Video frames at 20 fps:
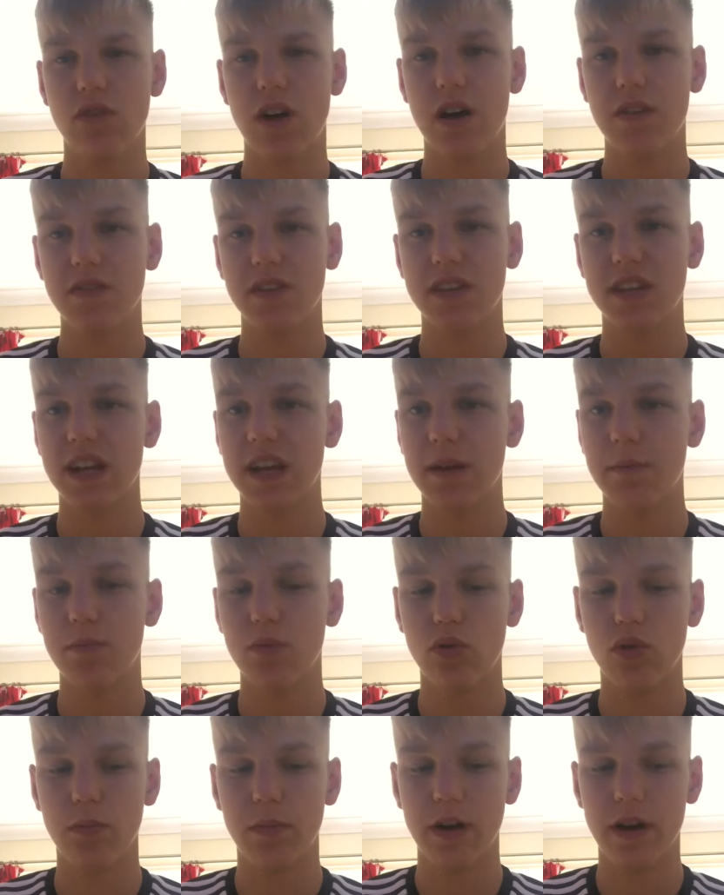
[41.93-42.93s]
rather stay at
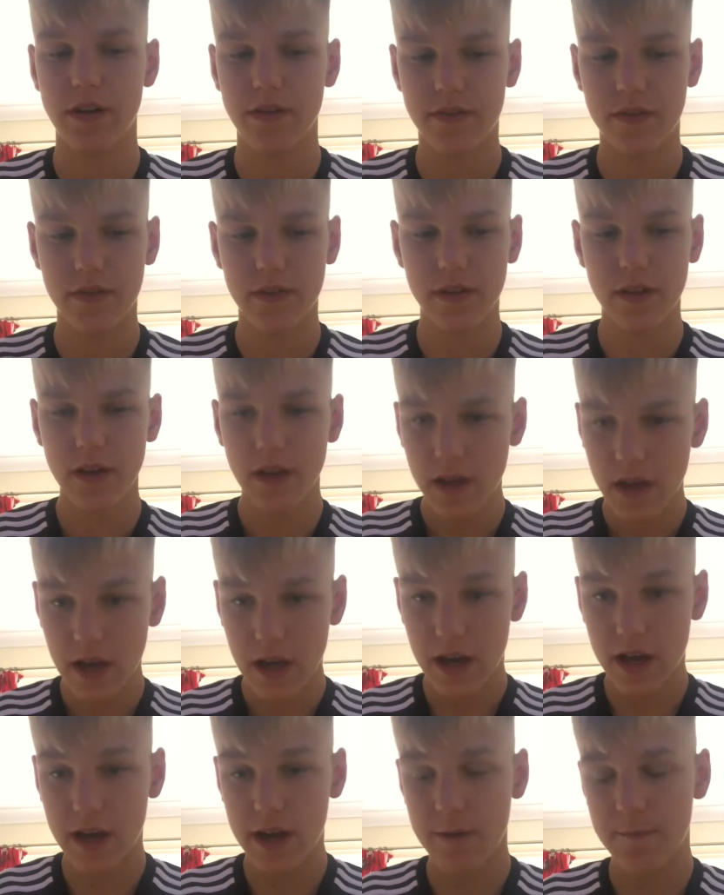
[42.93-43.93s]
Bournemouth.
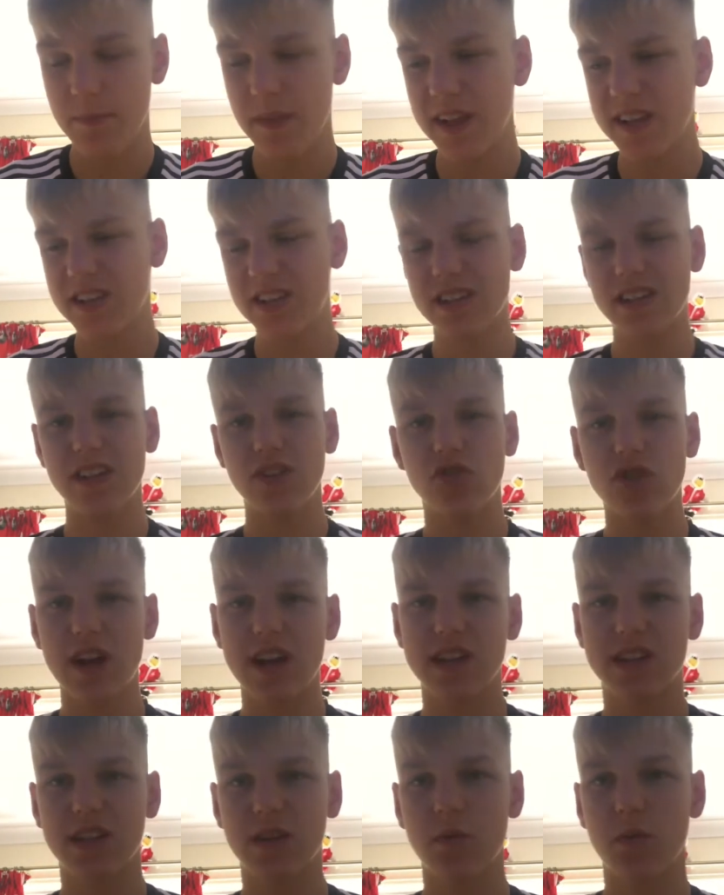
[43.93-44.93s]
This is an
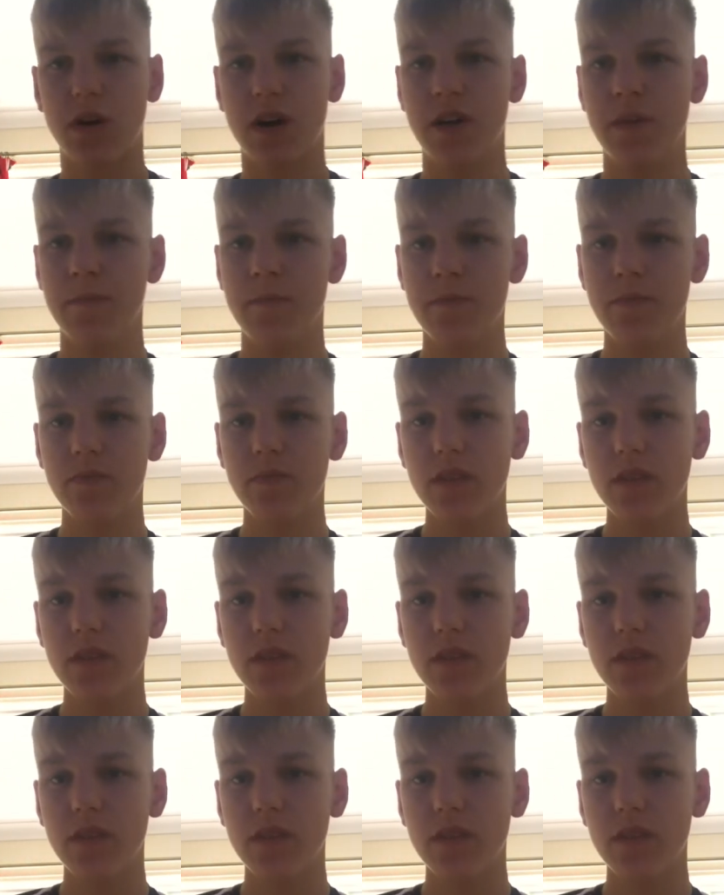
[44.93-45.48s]
interesting one.